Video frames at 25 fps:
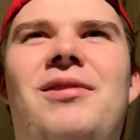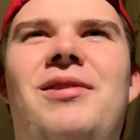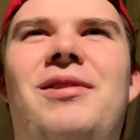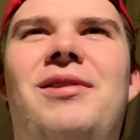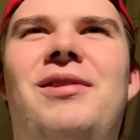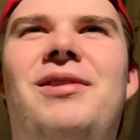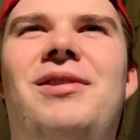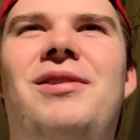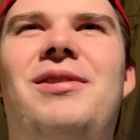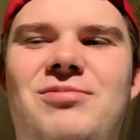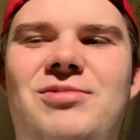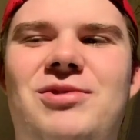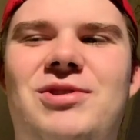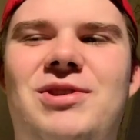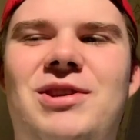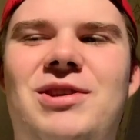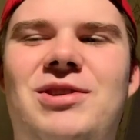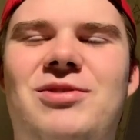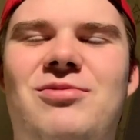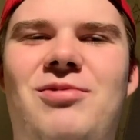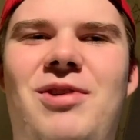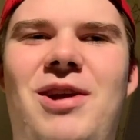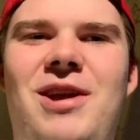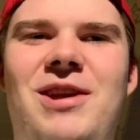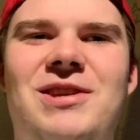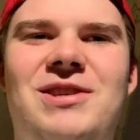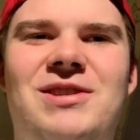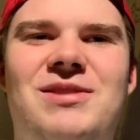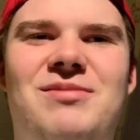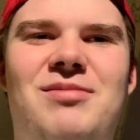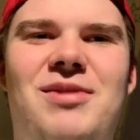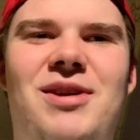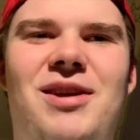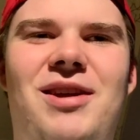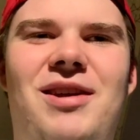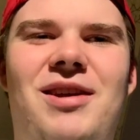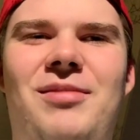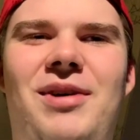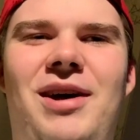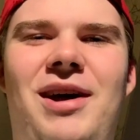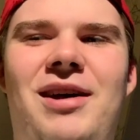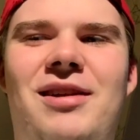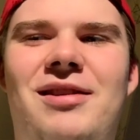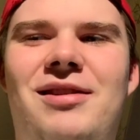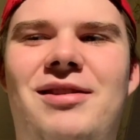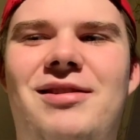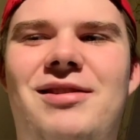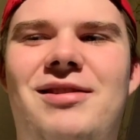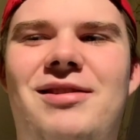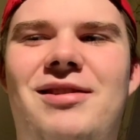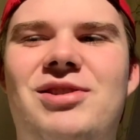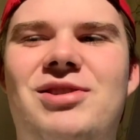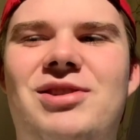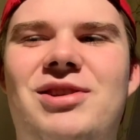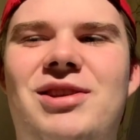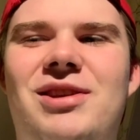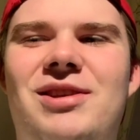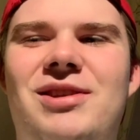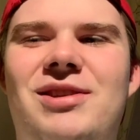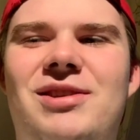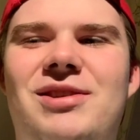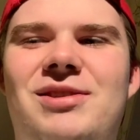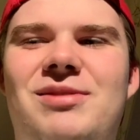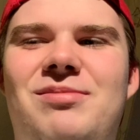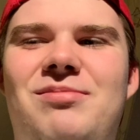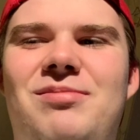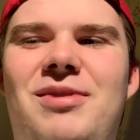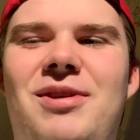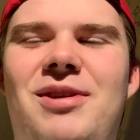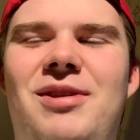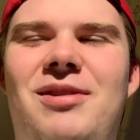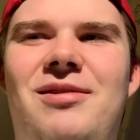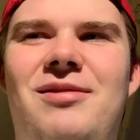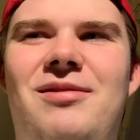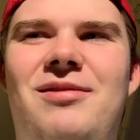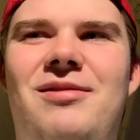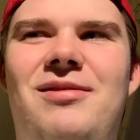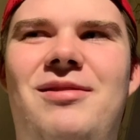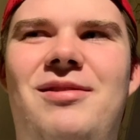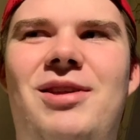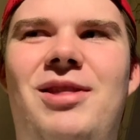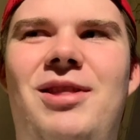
and she's raised me, and she's been